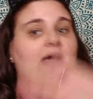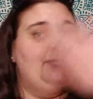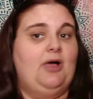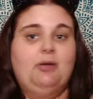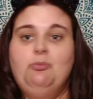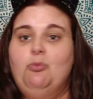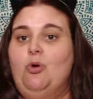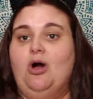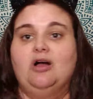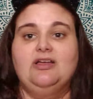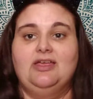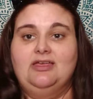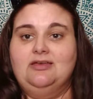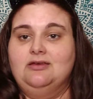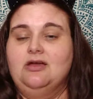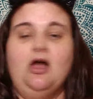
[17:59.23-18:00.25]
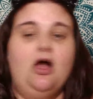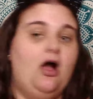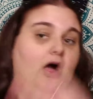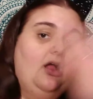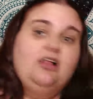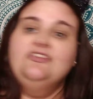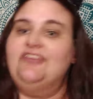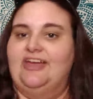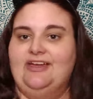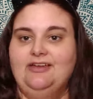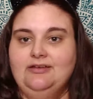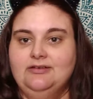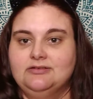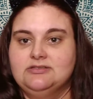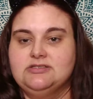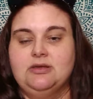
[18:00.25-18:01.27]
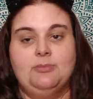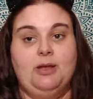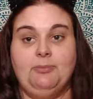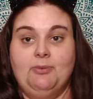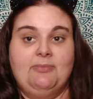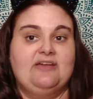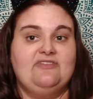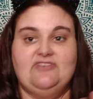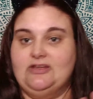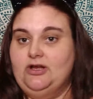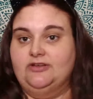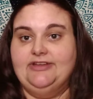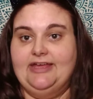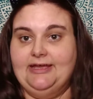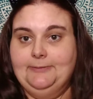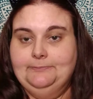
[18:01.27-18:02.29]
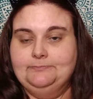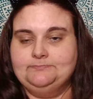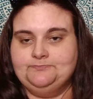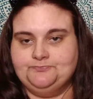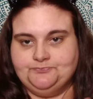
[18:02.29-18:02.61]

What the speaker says: I'm up walking all day. So I'm up on my feet all day.